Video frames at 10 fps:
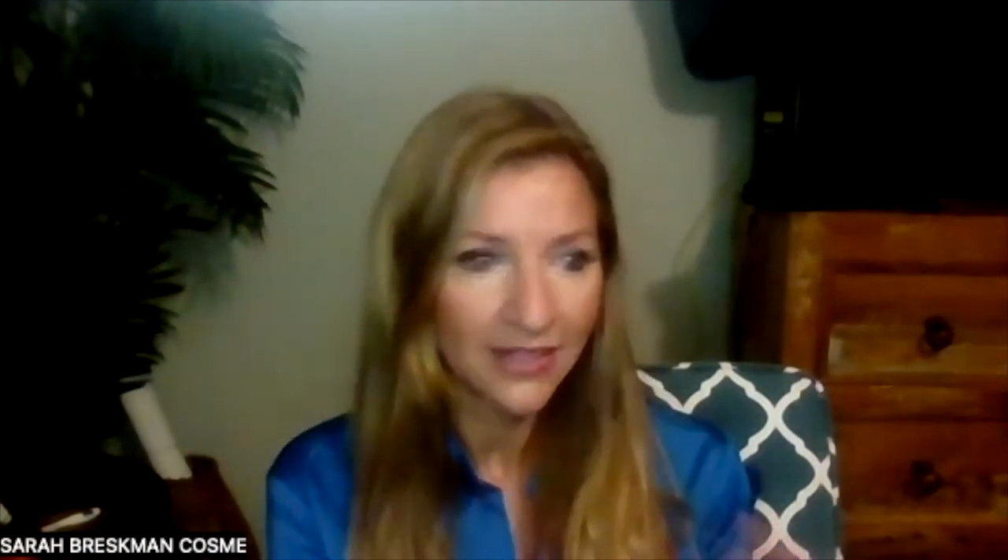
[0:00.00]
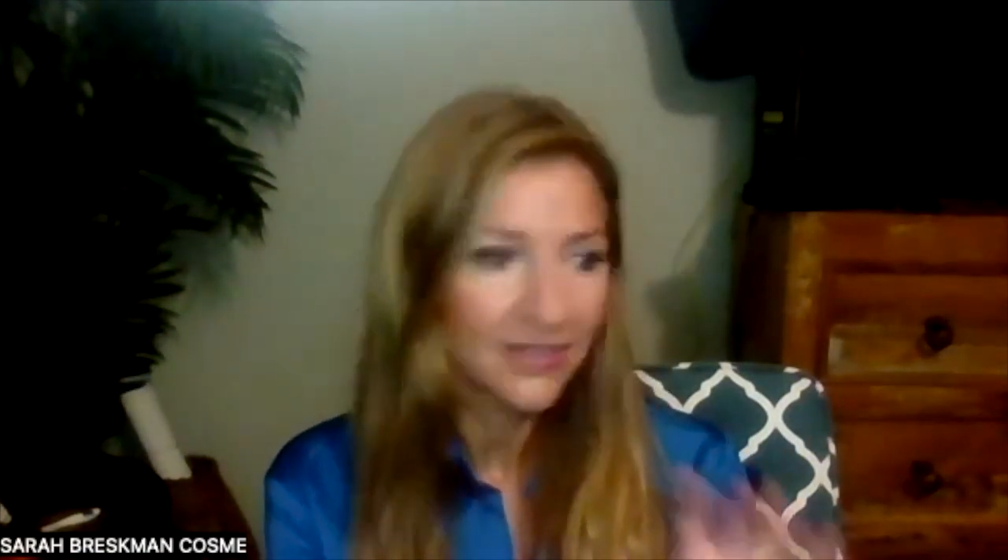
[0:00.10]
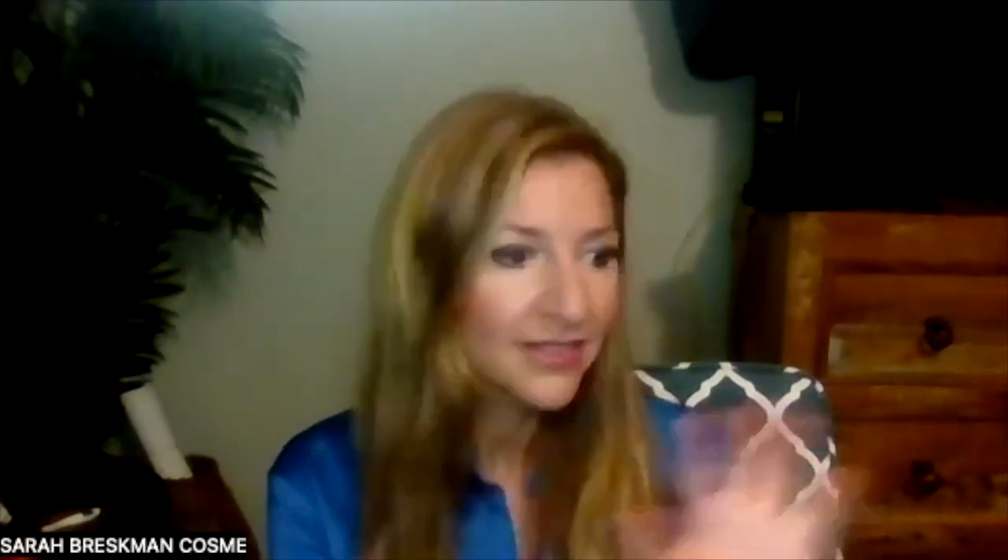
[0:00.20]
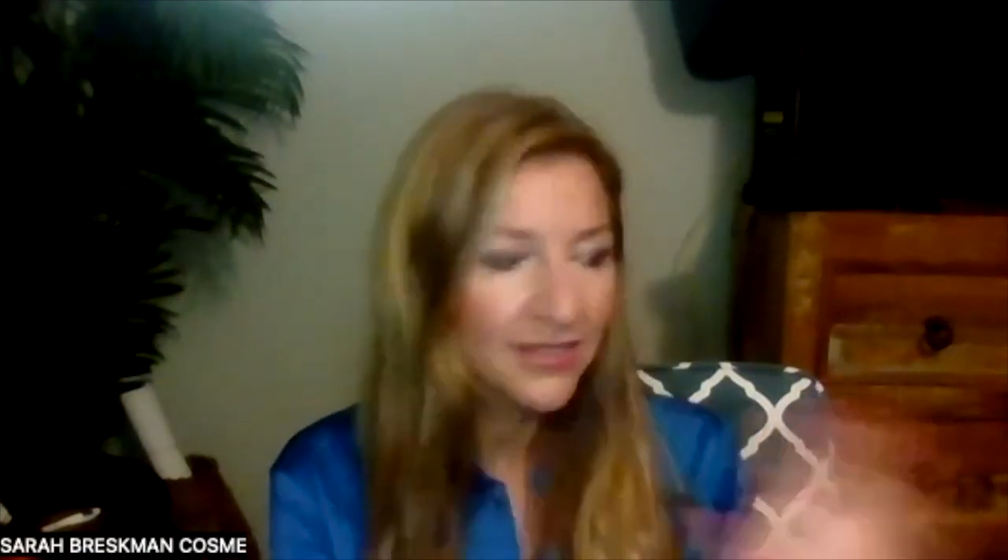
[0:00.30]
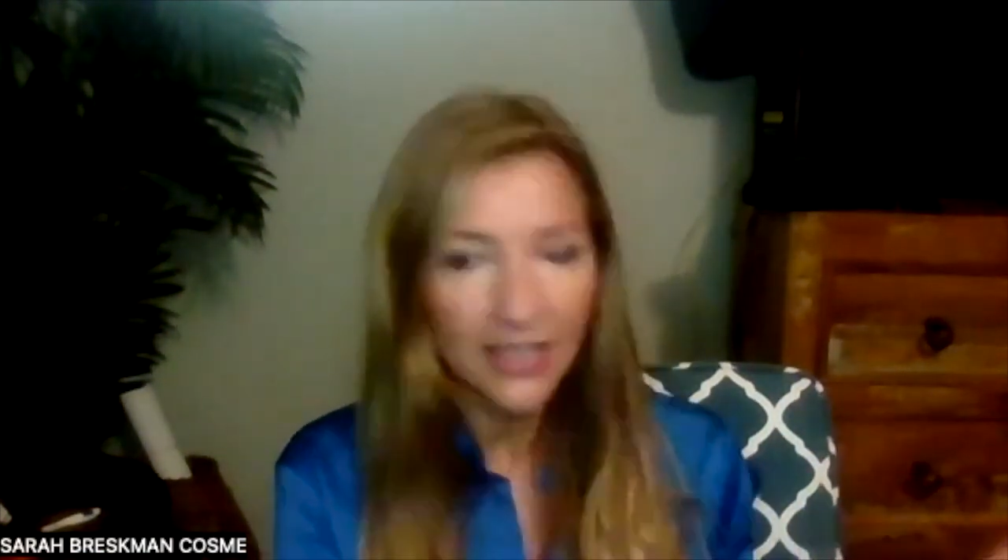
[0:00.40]
in
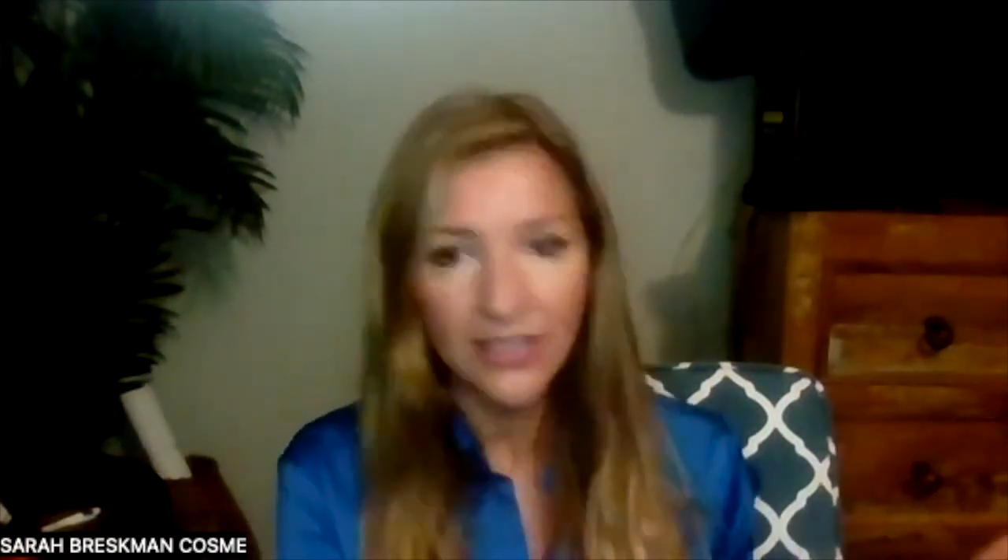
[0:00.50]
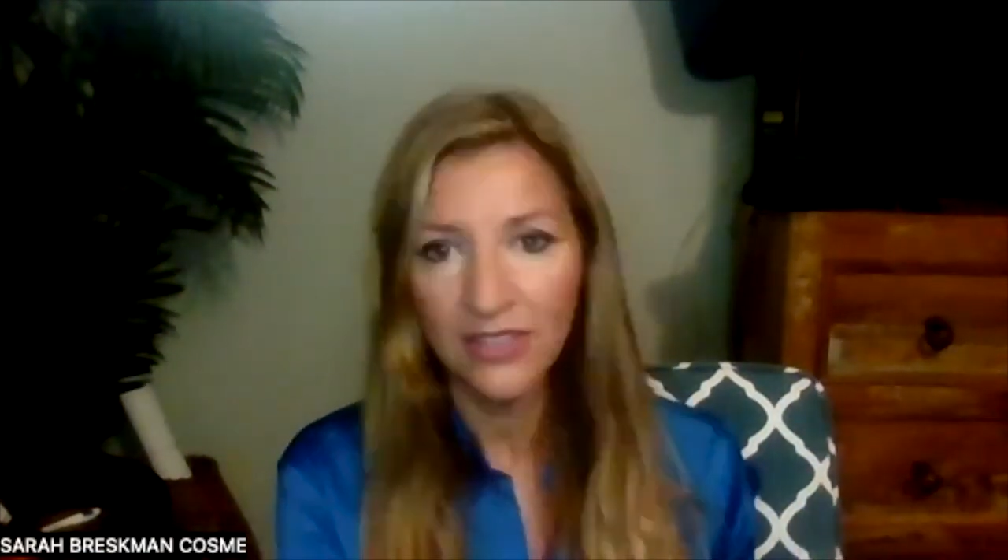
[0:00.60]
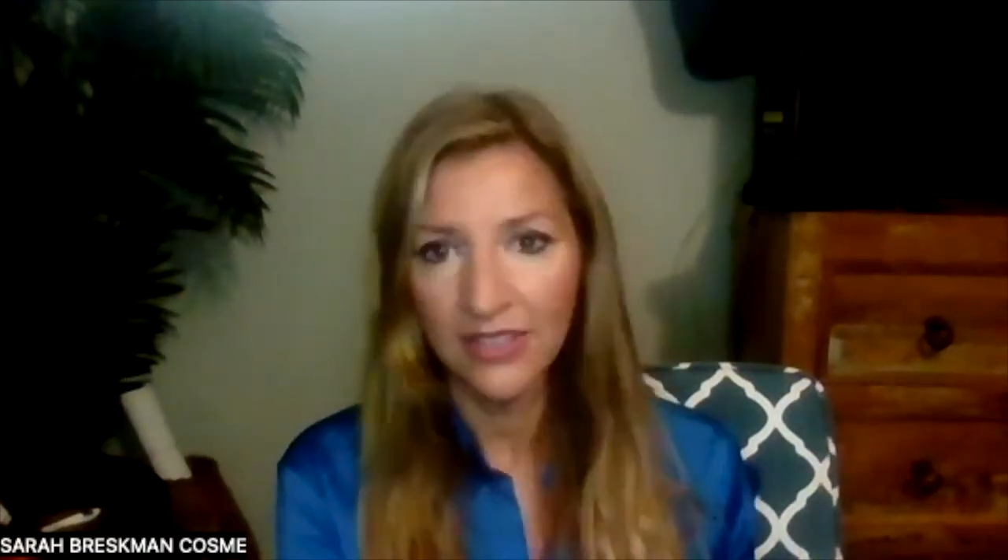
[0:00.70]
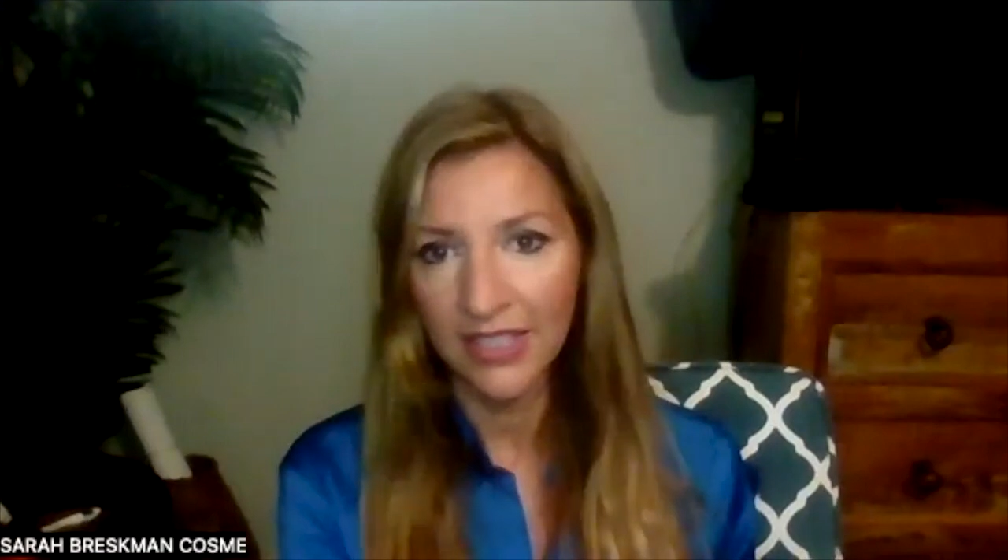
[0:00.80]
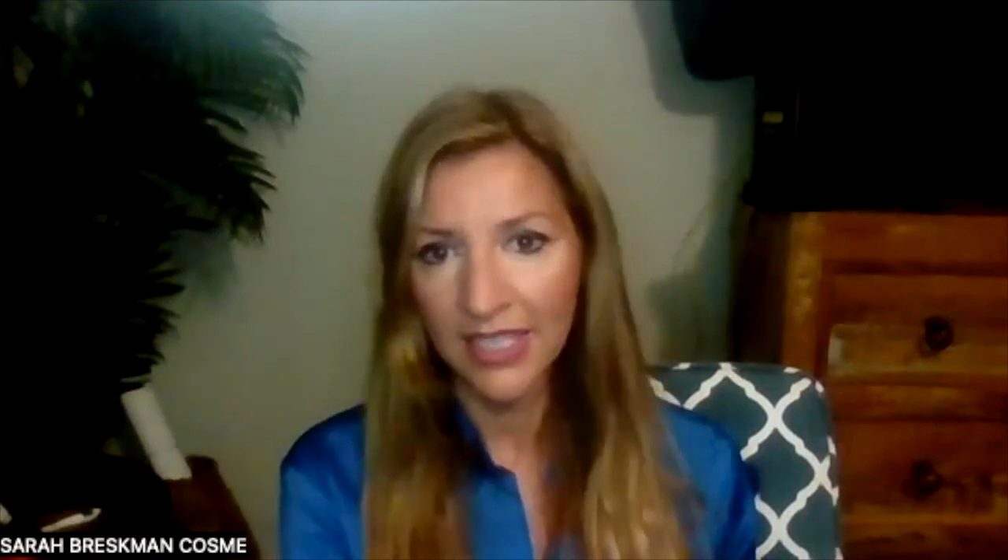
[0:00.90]
such
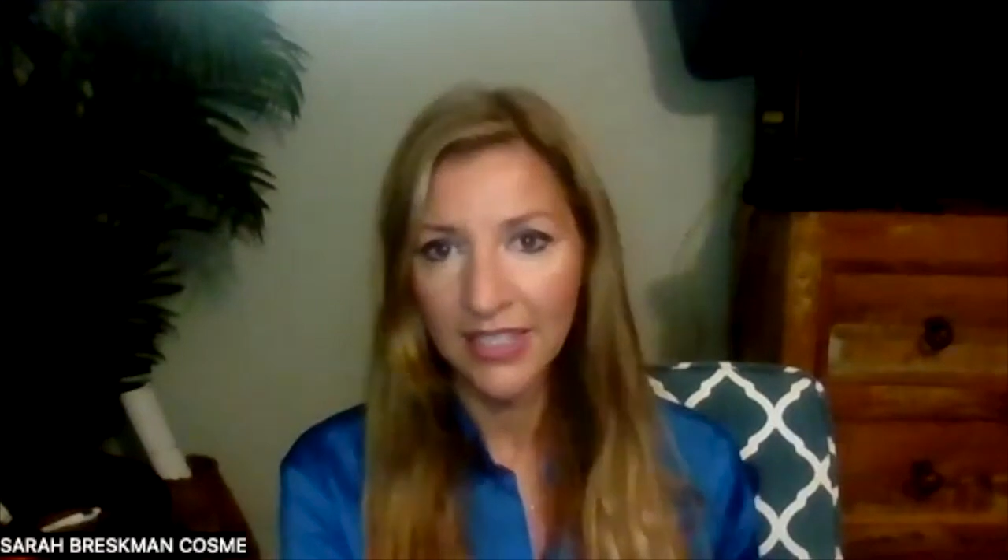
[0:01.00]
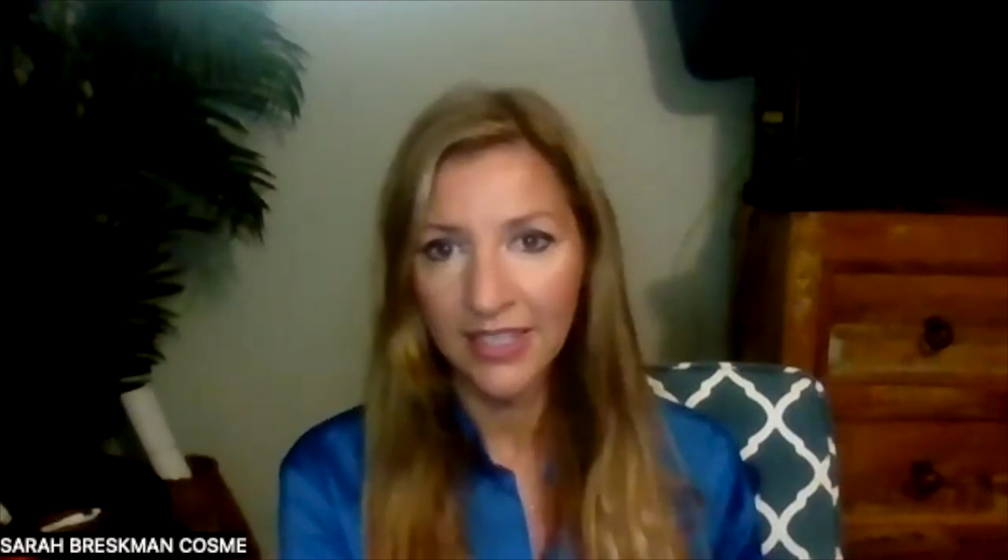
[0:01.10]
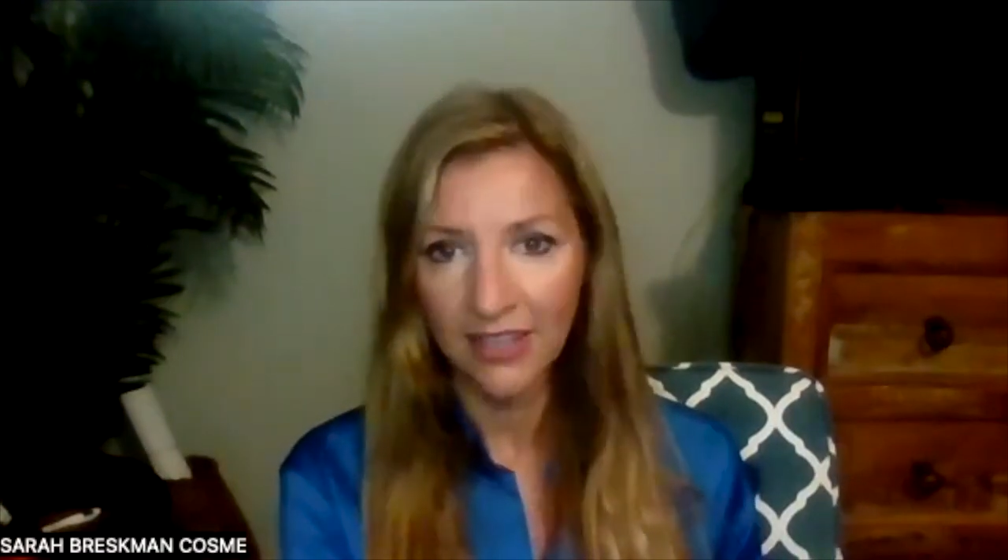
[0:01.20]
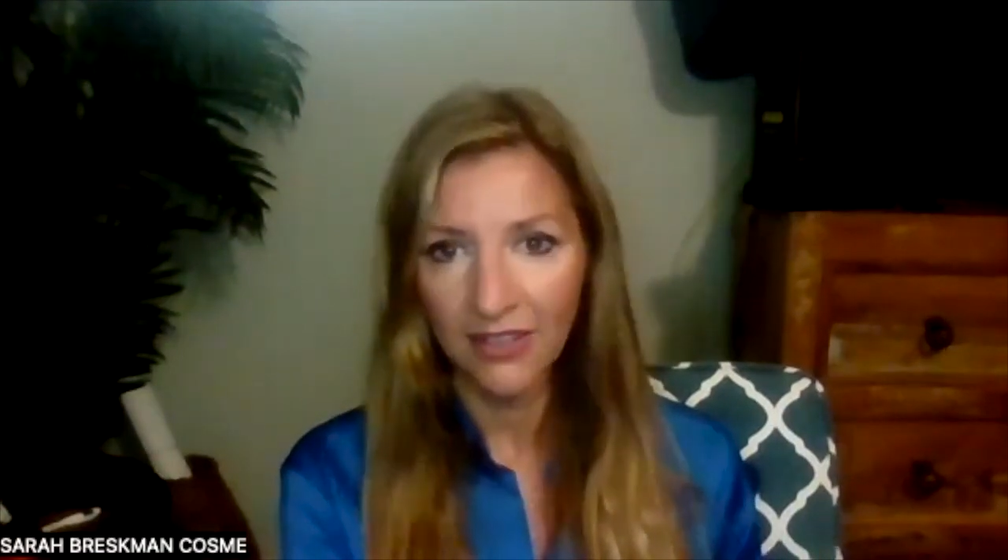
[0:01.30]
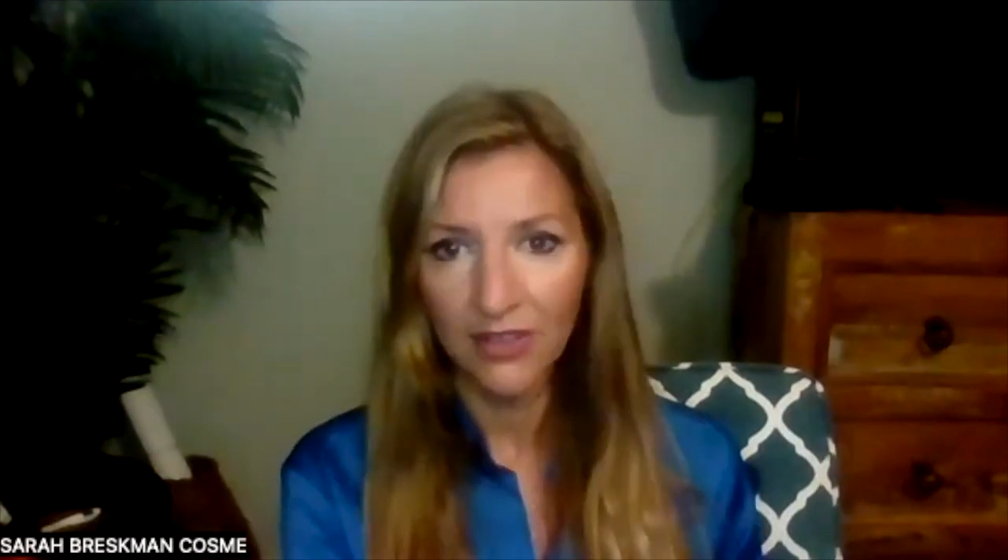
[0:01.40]

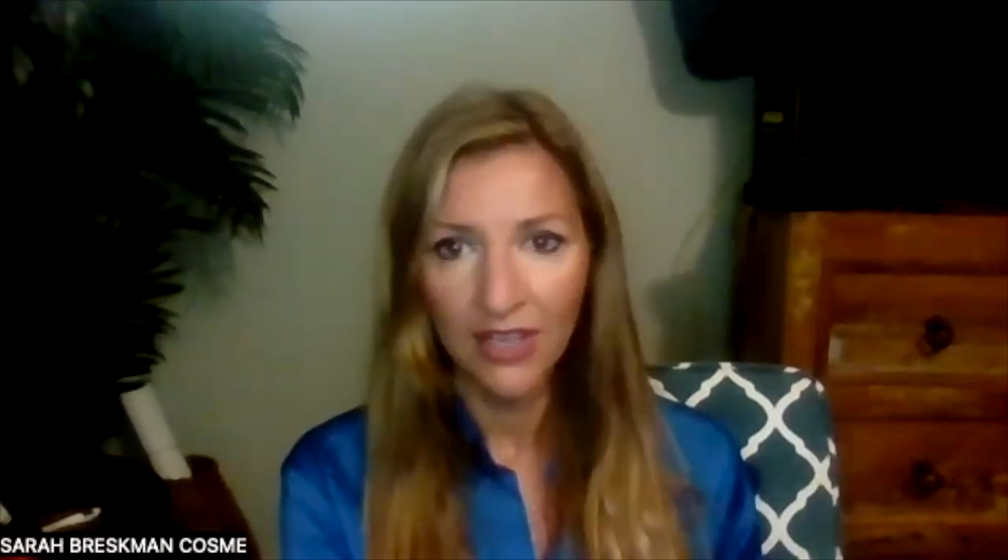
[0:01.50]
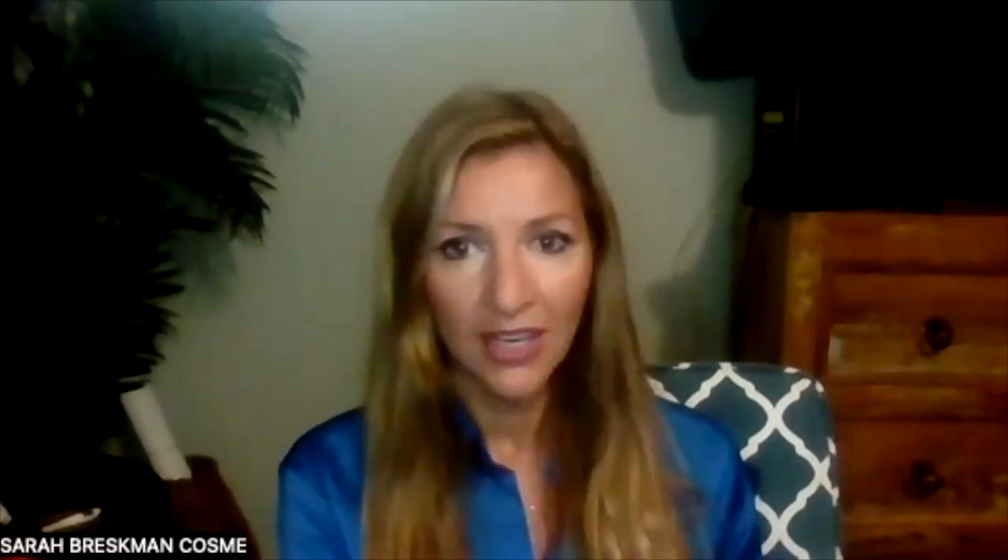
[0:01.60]
detail